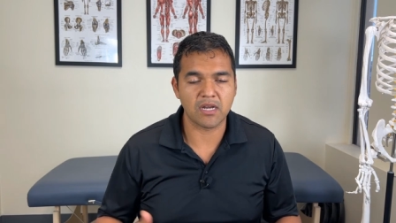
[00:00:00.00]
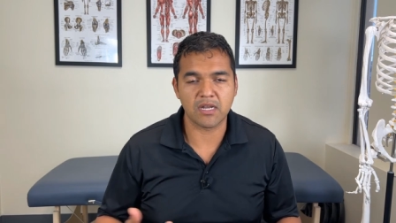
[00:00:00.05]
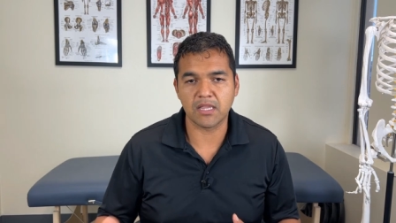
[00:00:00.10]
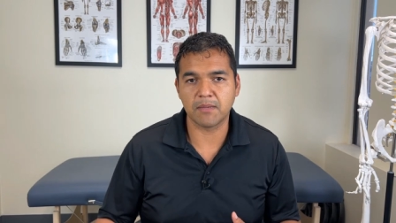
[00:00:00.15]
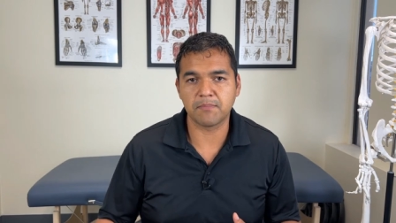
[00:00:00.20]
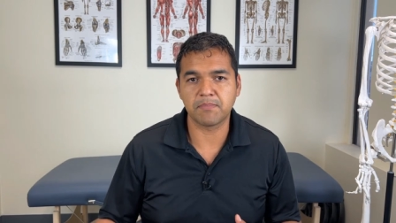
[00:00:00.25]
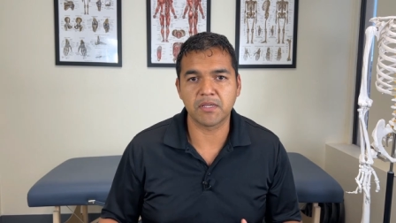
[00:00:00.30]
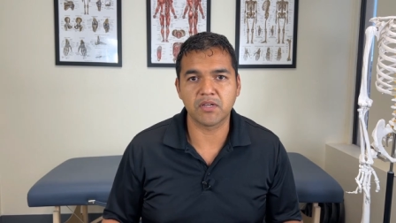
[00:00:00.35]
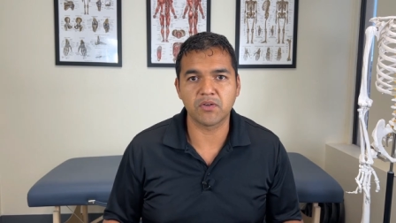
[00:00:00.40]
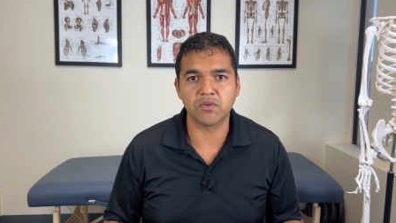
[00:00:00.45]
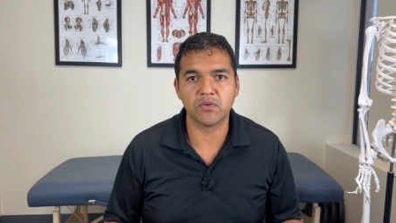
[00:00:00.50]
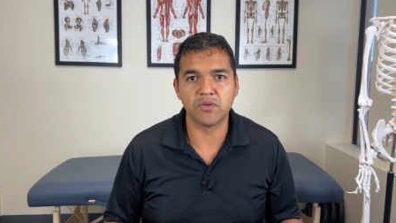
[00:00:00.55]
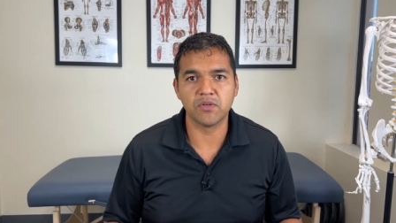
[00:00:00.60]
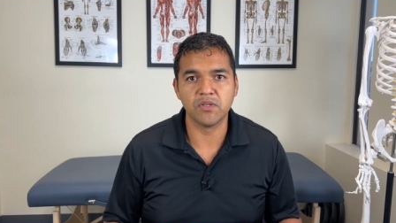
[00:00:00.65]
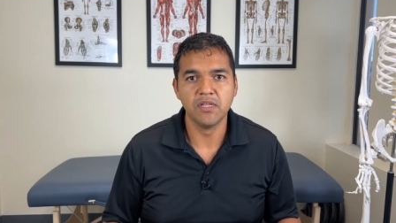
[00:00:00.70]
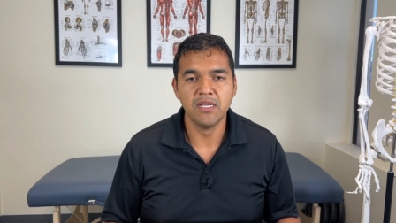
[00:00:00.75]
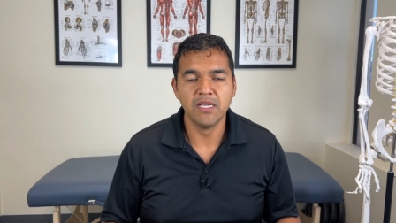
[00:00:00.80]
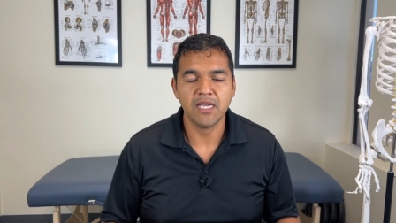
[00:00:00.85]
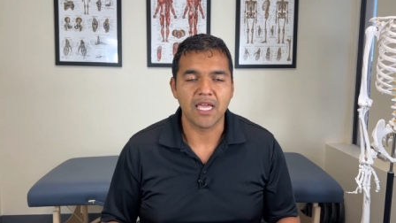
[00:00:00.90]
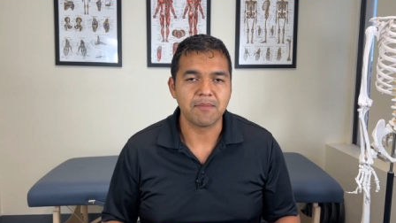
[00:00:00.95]
an
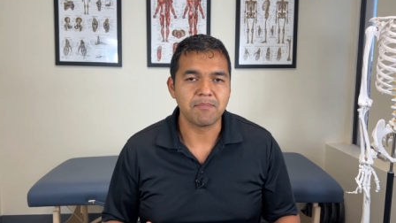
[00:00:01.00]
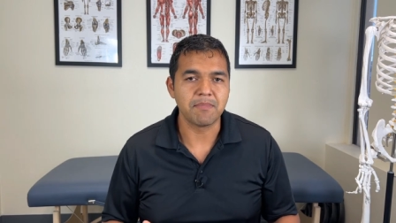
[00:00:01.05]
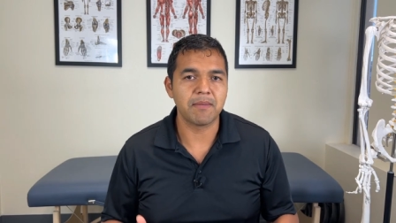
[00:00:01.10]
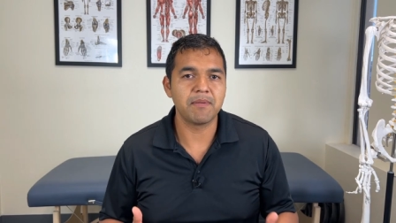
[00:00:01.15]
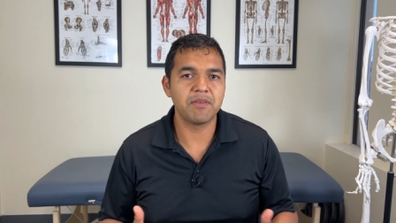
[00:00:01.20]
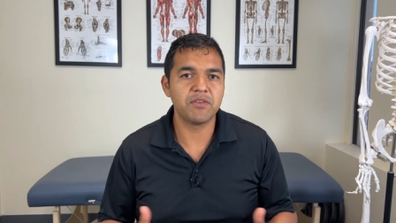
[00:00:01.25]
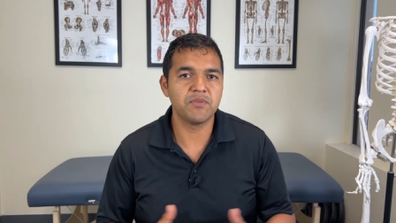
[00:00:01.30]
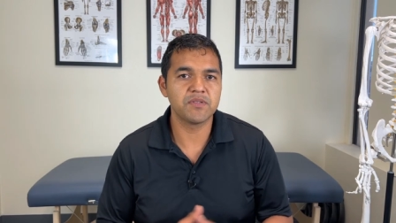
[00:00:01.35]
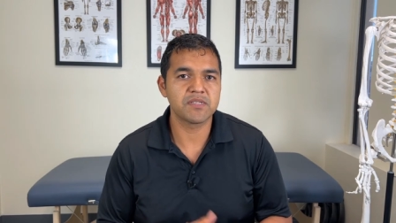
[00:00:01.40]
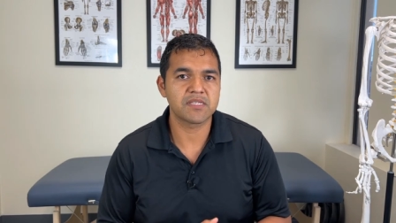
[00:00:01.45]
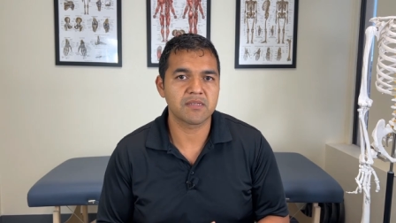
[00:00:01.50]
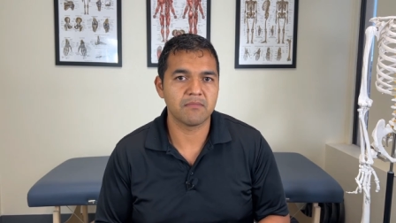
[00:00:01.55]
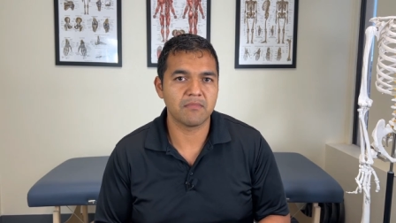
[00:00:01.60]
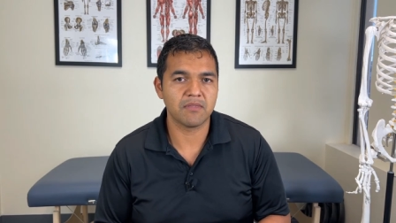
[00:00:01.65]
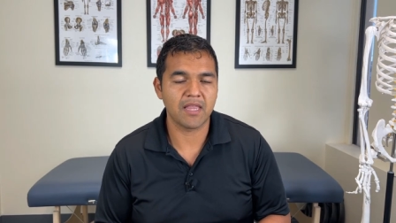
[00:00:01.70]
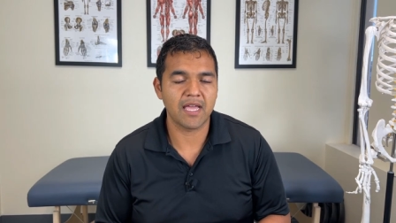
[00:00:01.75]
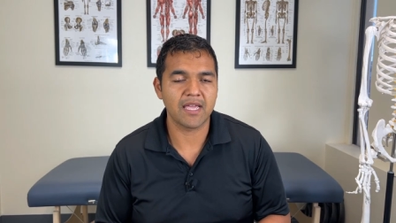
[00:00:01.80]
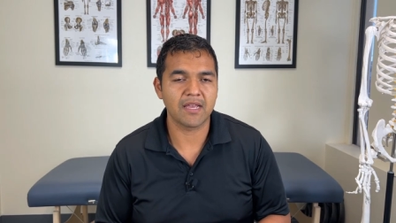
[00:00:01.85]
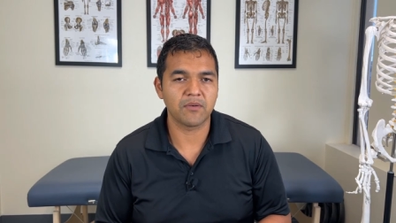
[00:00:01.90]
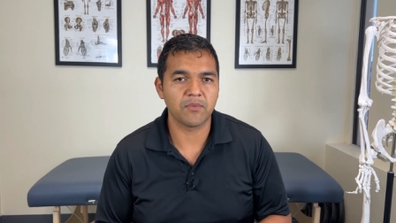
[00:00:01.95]
elliptical, and maybe doing
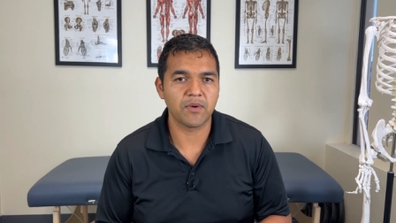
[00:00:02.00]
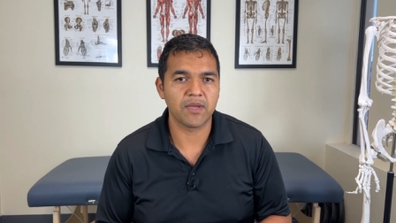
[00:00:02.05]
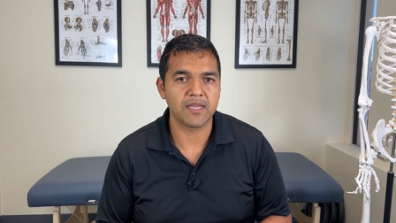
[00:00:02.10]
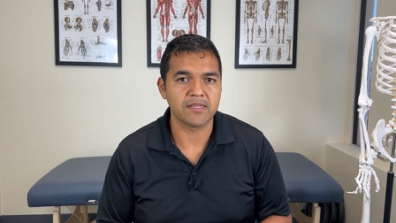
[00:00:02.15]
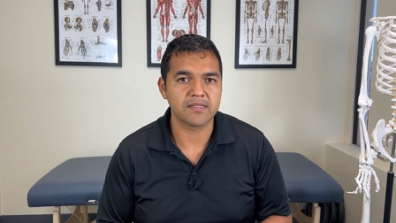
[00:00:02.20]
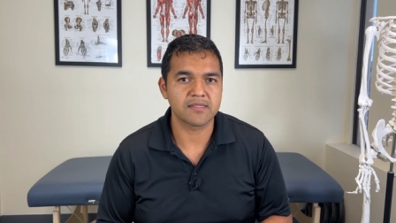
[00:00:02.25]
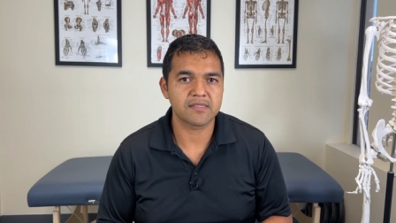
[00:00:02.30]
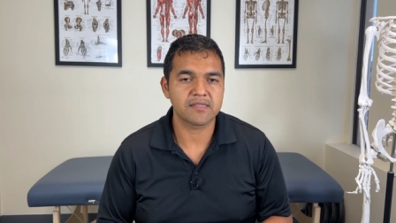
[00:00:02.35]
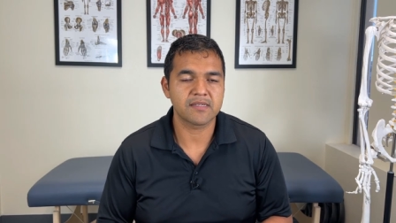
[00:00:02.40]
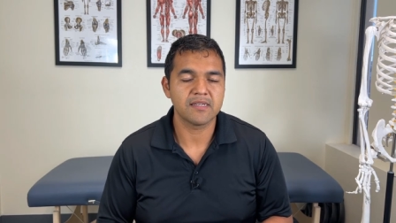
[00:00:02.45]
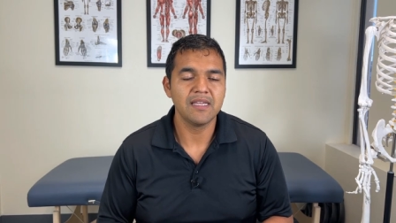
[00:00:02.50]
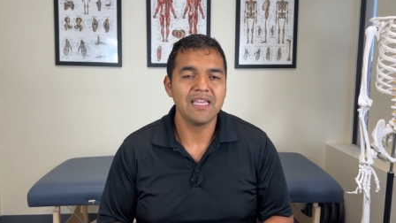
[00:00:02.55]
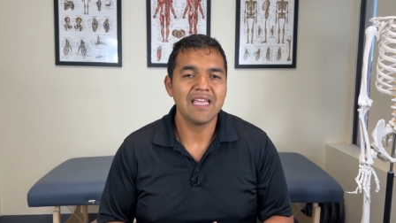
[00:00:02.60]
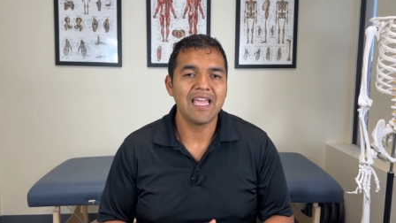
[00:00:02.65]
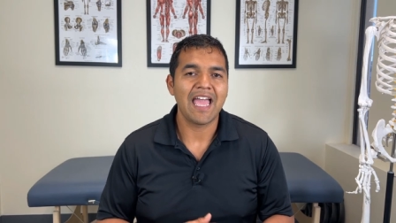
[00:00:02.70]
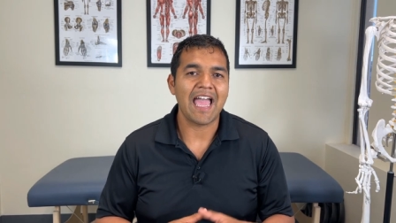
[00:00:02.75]
some light weights.